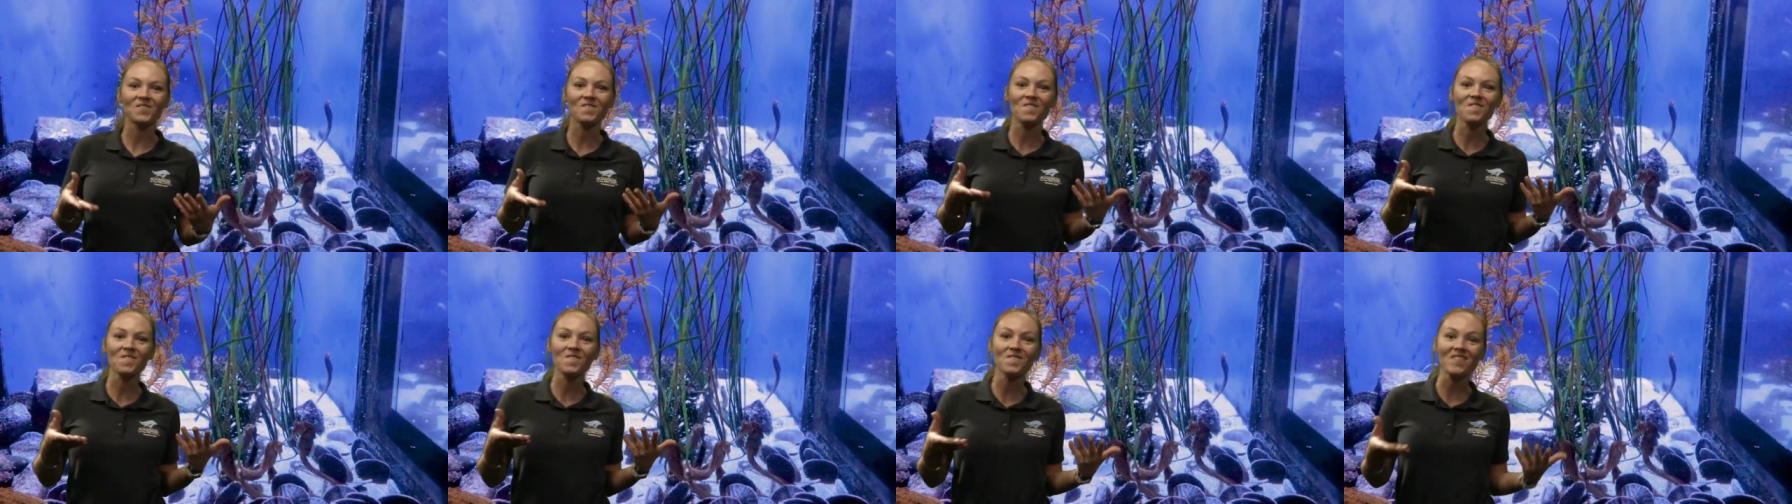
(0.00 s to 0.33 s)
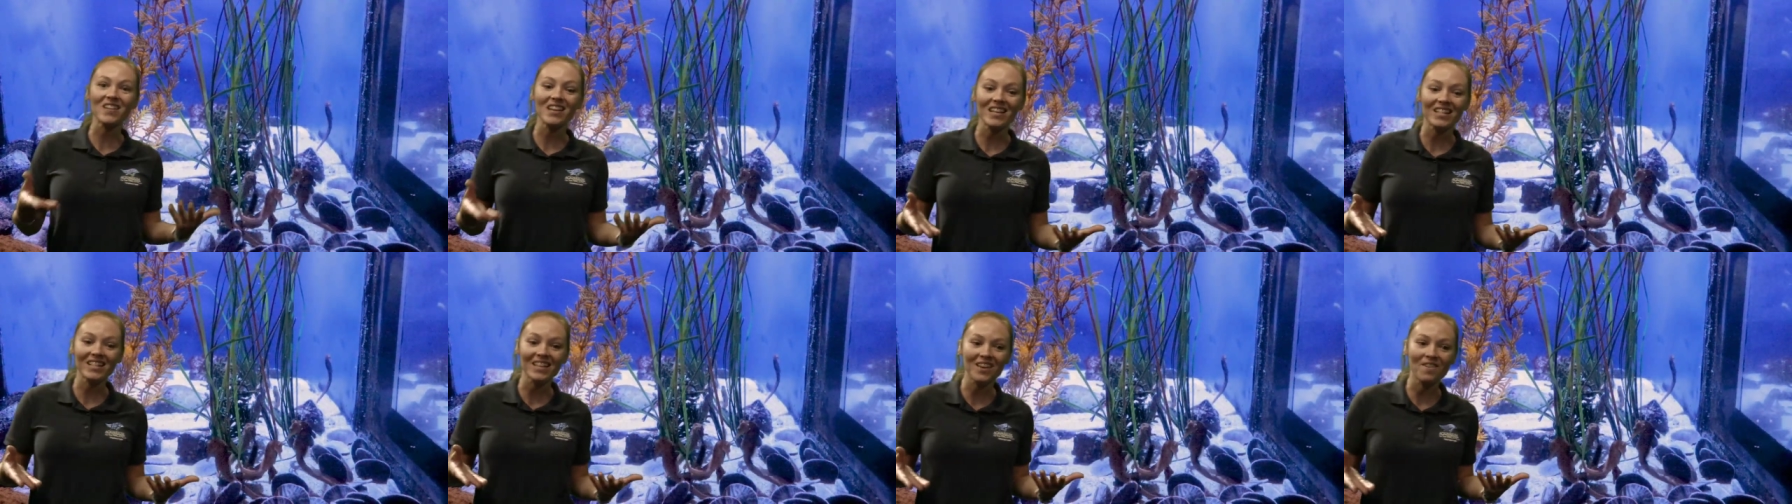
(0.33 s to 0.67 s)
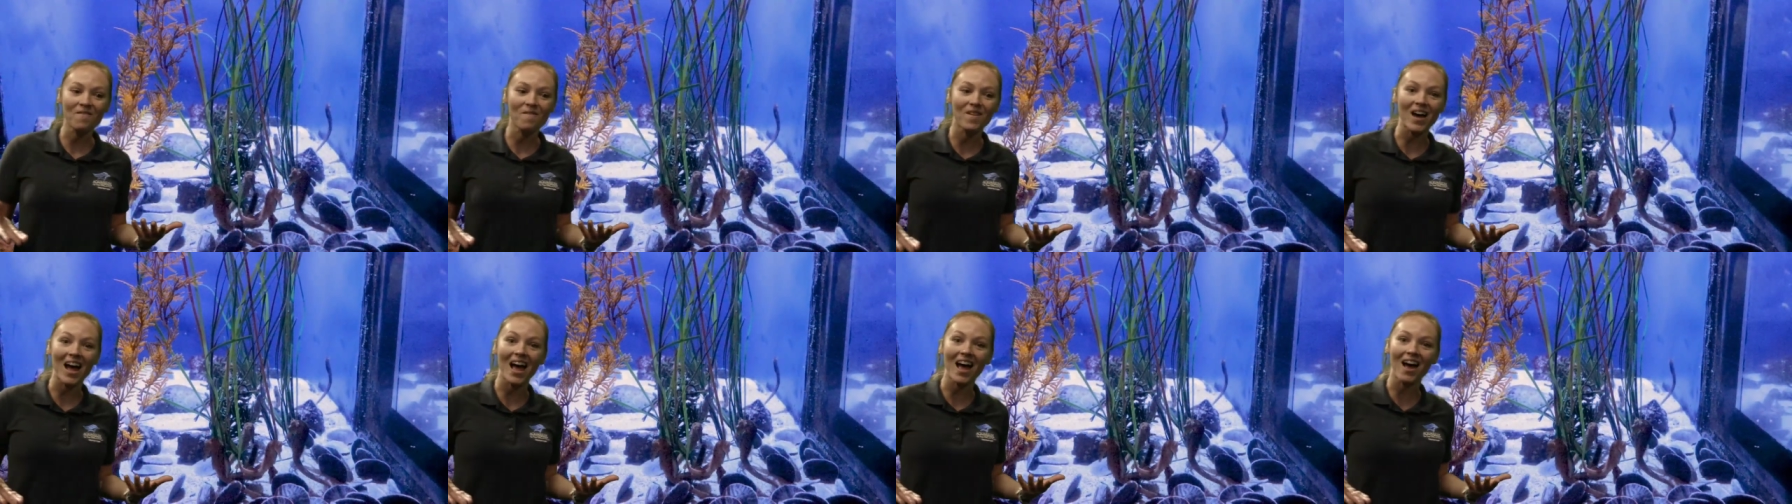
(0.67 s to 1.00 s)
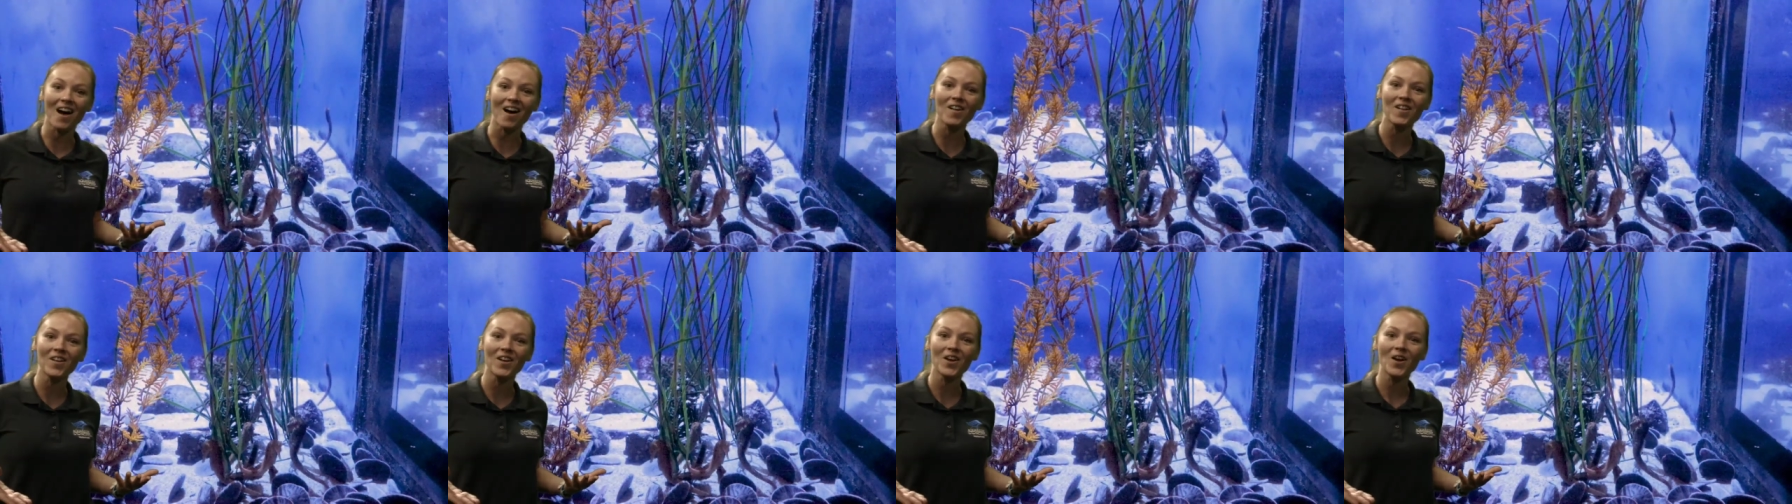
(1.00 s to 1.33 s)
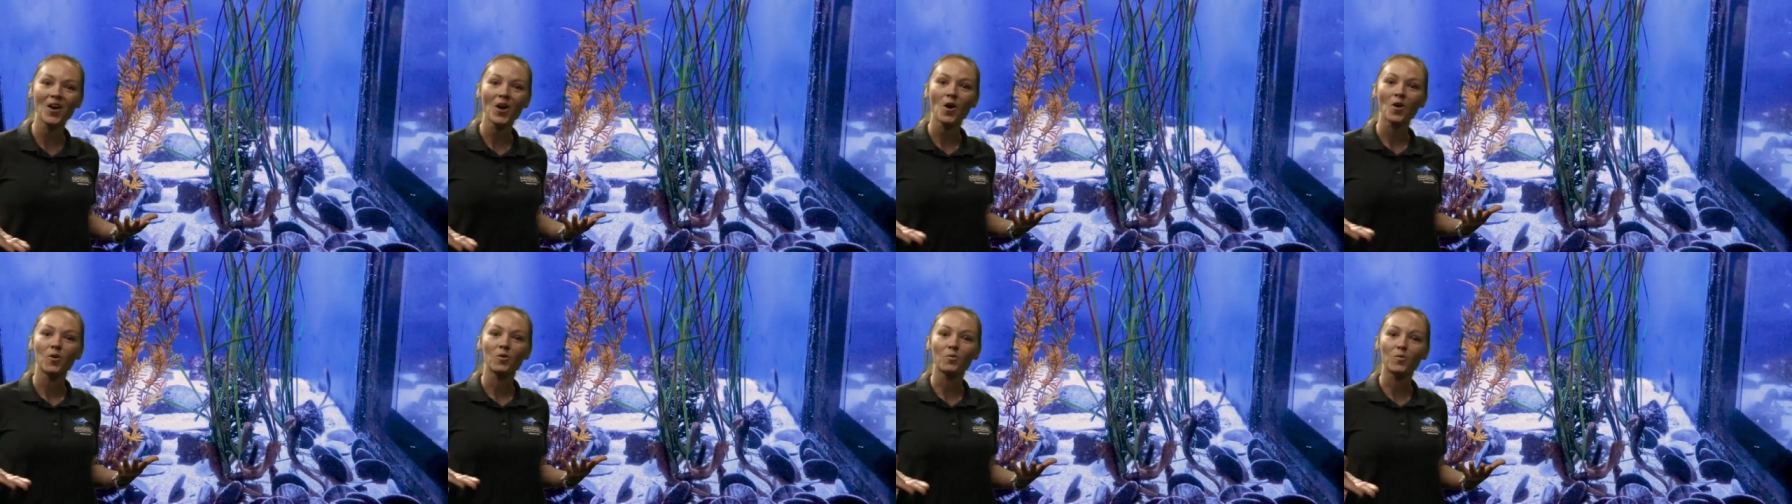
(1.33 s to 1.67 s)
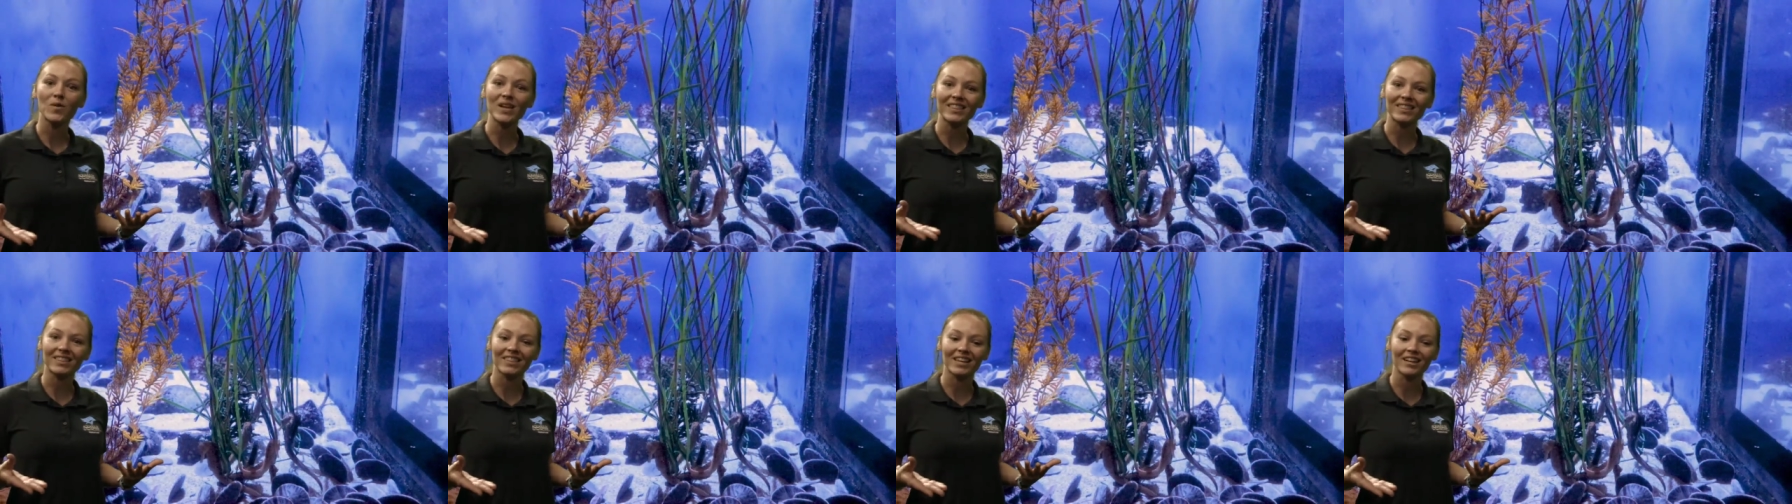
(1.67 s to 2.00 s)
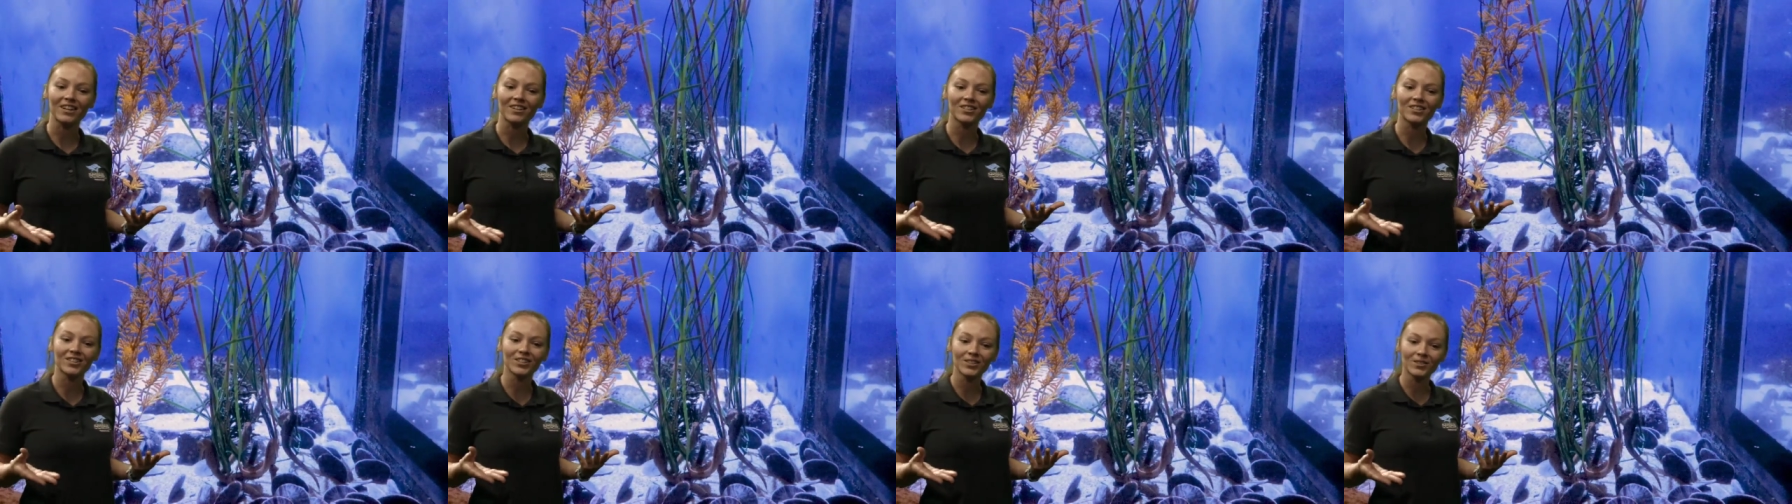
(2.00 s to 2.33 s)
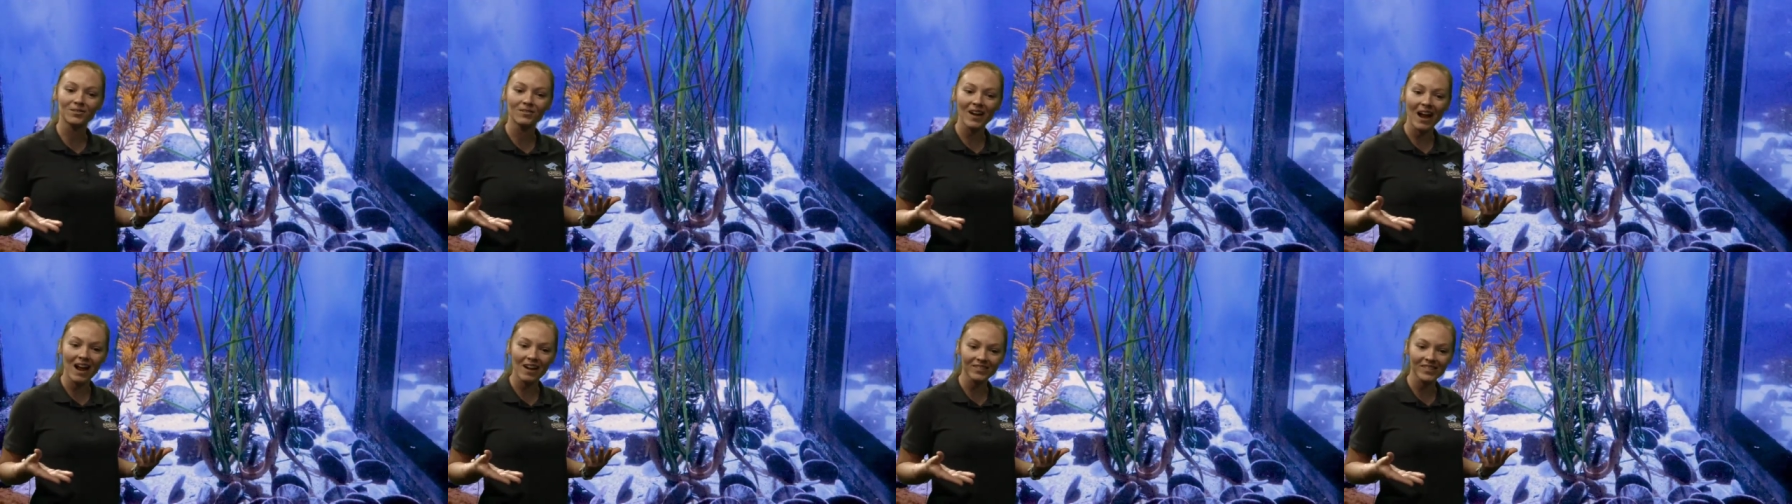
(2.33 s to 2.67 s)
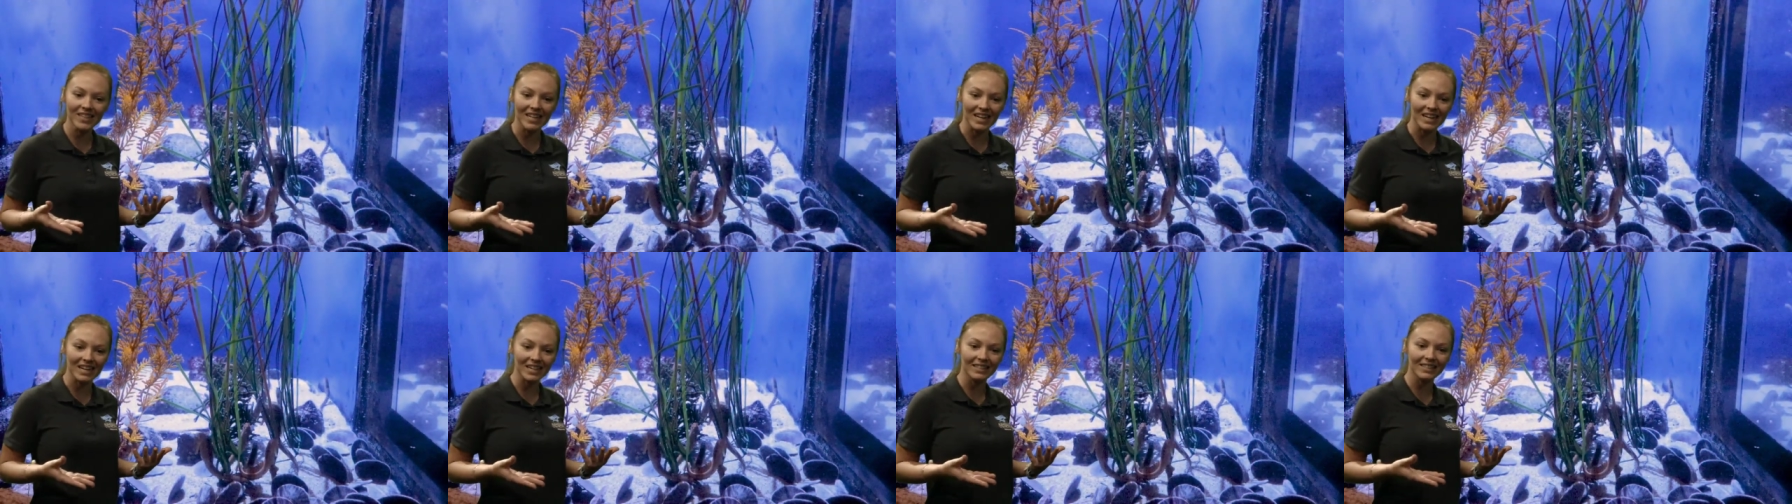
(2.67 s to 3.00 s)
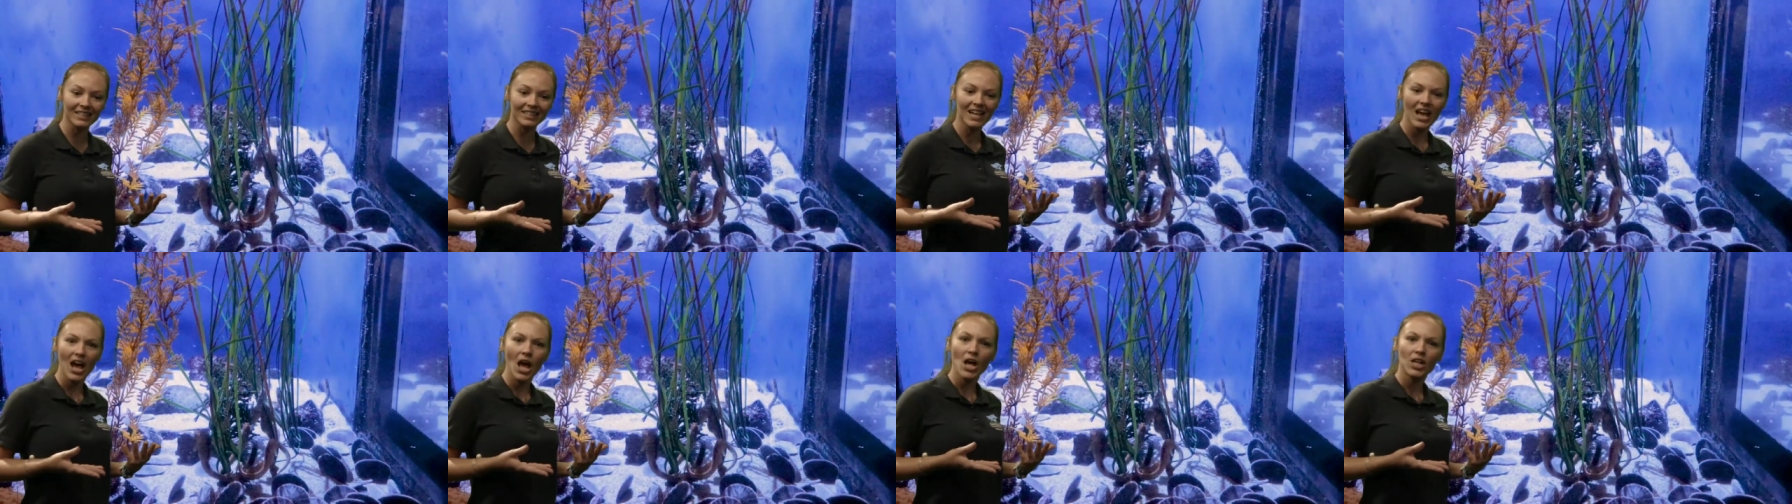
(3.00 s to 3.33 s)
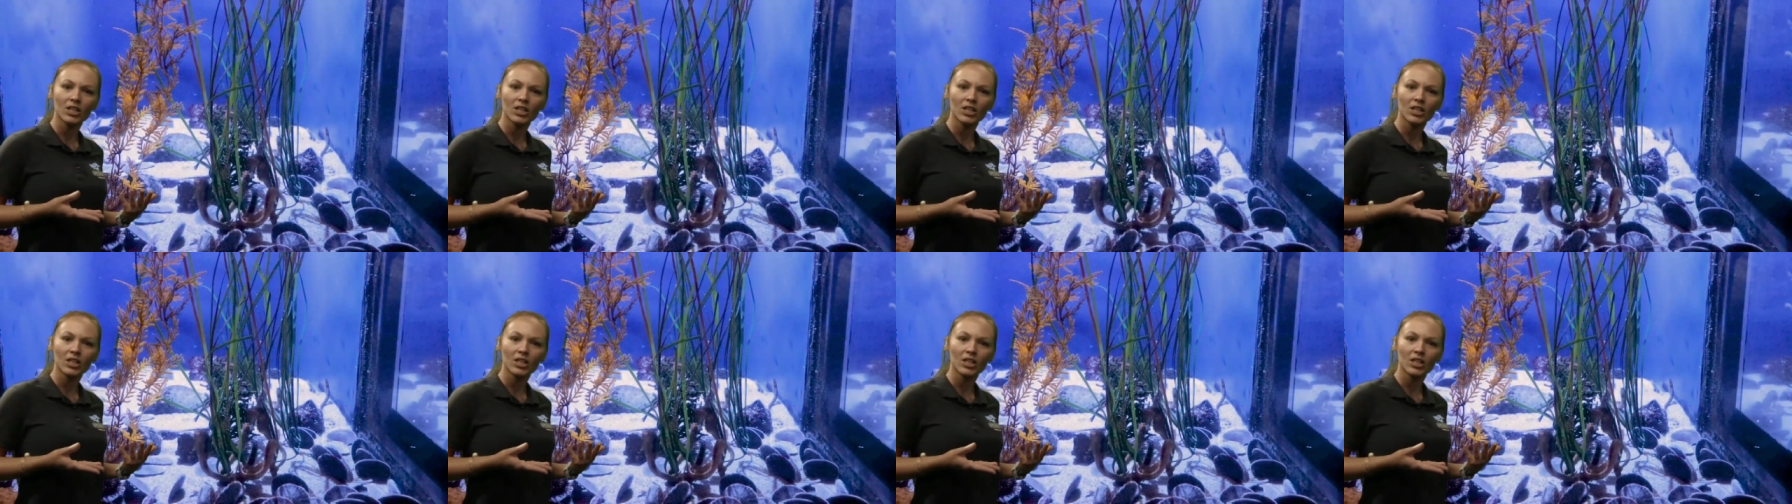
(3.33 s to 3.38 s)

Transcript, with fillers: really well with their surroundings.